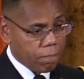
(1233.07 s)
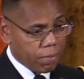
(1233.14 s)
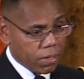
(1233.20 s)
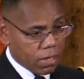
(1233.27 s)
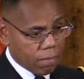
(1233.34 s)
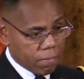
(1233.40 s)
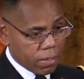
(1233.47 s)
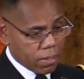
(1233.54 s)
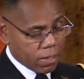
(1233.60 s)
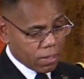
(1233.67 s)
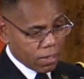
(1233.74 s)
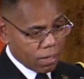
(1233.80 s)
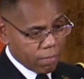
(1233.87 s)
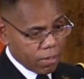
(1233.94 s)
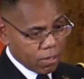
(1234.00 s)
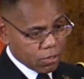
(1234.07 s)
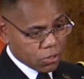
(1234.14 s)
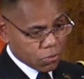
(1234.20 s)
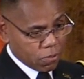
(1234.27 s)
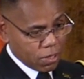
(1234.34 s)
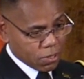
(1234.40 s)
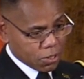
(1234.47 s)
But let me
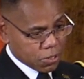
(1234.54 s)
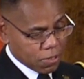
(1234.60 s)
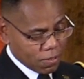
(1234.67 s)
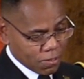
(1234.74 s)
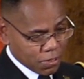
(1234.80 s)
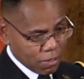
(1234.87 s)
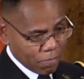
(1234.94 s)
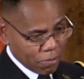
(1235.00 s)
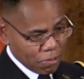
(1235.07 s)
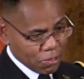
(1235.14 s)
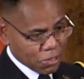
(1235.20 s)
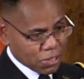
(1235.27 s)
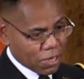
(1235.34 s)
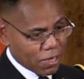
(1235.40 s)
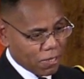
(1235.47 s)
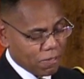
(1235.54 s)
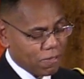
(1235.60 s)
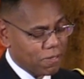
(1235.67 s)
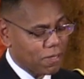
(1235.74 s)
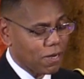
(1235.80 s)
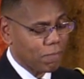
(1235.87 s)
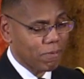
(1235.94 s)
address something you said
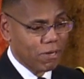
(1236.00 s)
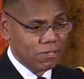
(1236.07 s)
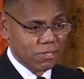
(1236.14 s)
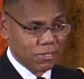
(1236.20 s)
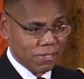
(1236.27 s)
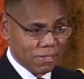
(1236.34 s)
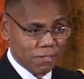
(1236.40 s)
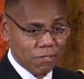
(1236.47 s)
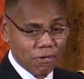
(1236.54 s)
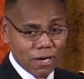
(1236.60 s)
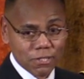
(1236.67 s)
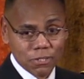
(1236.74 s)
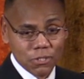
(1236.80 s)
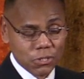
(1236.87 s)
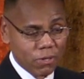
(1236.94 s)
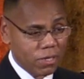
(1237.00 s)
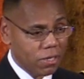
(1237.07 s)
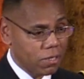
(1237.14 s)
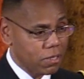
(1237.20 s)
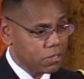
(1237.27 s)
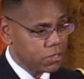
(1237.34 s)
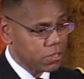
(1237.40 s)
because, you know, I do try
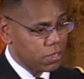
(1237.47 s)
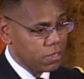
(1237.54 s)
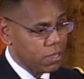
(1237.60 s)
to listen.